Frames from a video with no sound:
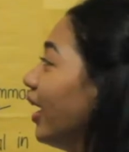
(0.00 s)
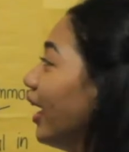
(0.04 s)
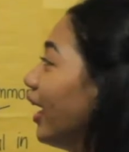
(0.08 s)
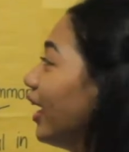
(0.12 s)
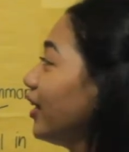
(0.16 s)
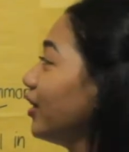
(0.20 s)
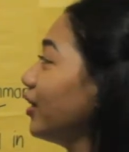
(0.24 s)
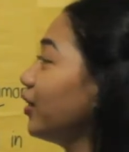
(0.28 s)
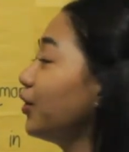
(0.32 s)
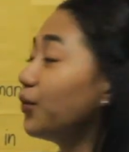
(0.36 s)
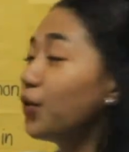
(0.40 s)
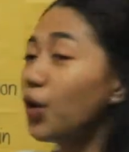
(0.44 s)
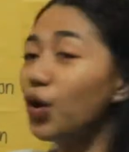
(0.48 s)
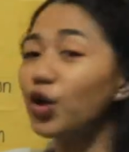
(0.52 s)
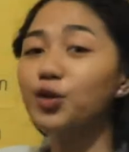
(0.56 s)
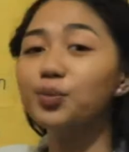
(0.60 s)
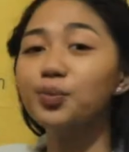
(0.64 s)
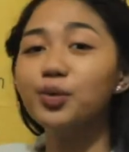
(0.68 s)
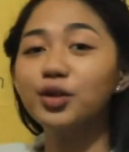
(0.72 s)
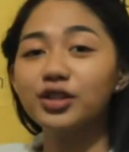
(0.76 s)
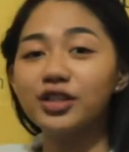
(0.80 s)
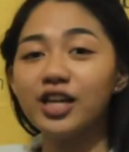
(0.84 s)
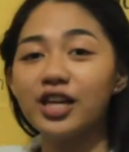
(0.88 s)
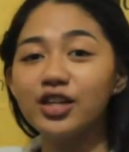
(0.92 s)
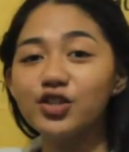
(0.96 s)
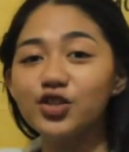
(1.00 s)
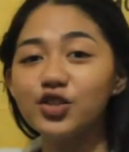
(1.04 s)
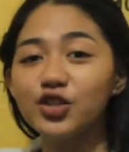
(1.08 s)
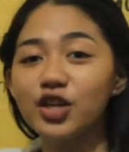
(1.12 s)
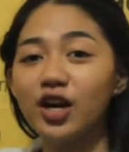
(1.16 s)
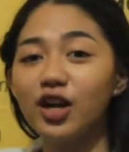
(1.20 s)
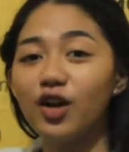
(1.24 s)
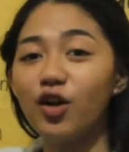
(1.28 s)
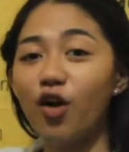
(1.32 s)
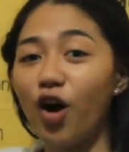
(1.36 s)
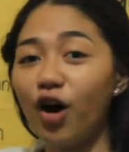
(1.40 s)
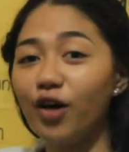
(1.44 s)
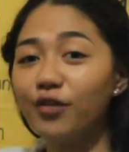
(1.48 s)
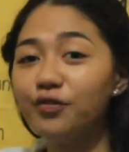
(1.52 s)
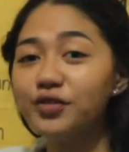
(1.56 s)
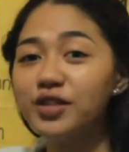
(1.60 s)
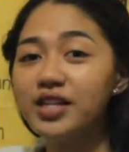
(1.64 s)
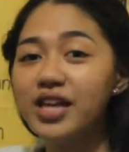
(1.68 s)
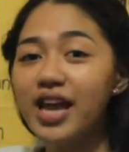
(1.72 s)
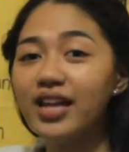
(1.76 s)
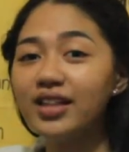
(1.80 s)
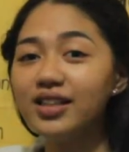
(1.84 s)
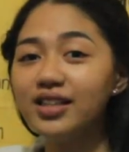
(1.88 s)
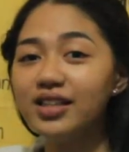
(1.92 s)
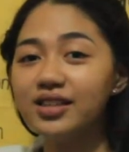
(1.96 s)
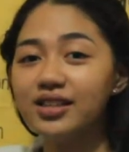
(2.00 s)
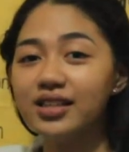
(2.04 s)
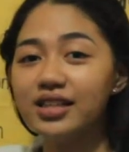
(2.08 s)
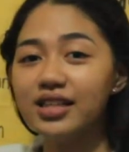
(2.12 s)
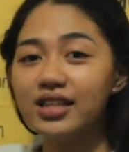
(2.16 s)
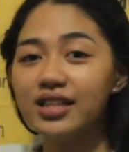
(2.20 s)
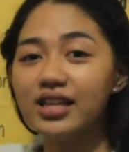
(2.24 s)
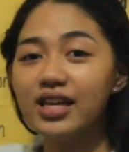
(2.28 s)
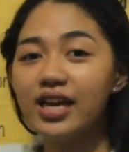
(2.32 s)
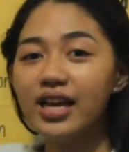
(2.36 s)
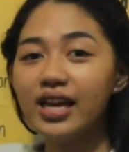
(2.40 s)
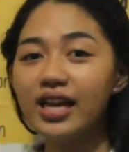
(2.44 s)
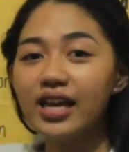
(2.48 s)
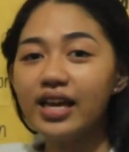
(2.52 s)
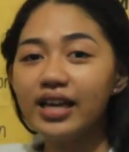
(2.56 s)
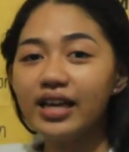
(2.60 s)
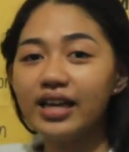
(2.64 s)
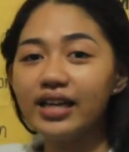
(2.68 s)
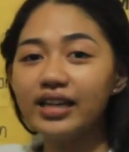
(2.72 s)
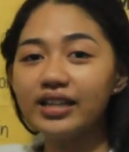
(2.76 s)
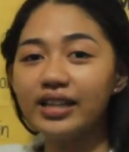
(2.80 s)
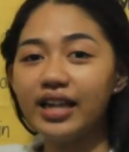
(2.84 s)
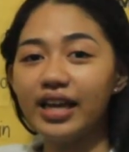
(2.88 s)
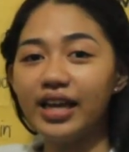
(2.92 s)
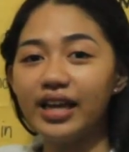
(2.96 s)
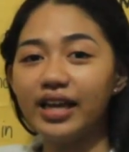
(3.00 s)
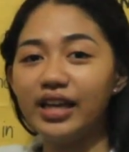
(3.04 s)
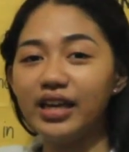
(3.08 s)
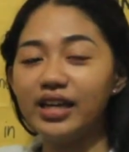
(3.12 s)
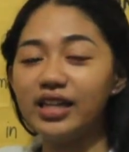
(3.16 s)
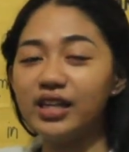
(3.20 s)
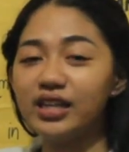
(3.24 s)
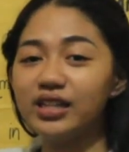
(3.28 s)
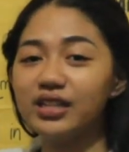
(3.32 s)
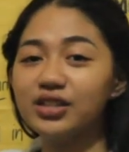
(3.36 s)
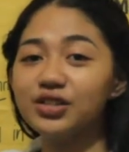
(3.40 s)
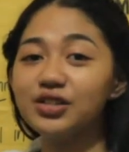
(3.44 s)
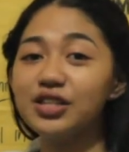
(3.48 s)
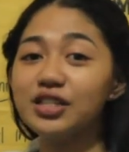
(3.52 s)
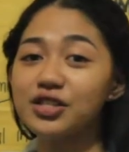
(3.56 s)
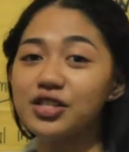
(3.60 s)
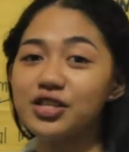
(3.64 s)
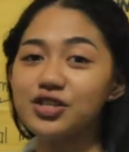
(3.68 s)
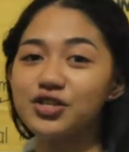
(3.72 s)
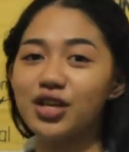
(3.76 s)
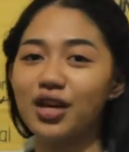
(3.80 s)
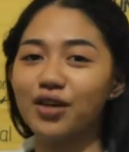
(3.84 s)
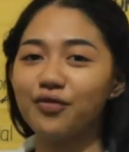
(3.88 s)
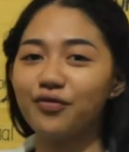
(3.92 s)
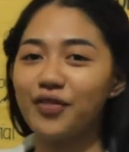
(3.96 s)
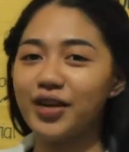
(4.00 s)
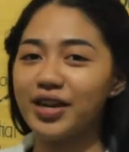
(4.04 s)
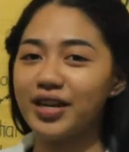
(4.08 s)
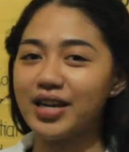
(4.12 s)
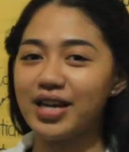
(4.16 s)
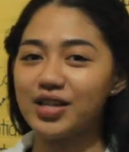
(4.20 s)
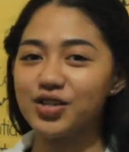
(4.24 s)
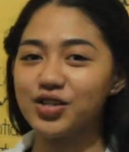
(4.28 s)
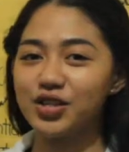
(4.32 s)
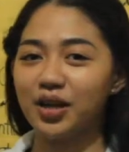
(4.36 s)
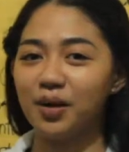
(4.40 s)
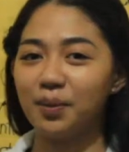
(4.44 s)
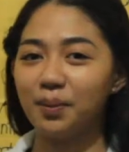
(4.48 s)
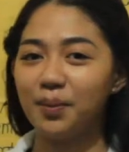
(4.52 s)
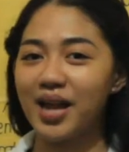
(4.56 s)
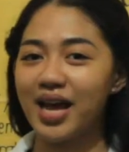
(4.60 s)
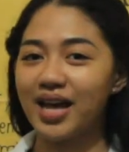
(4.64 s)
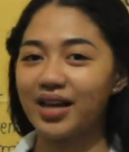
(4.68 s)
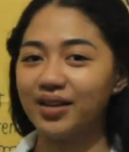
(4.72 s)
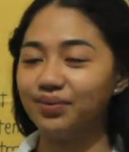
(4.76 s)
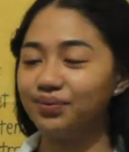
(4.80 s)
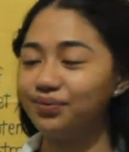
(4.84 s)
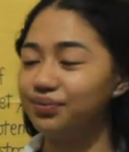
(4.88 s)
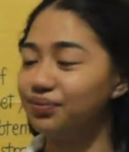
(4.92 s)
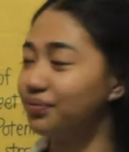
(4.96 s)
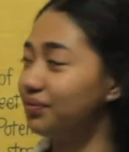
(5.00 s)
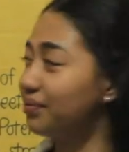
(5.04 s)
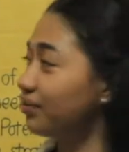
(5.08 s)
and the growth potential of the entity in a strategic financial plan.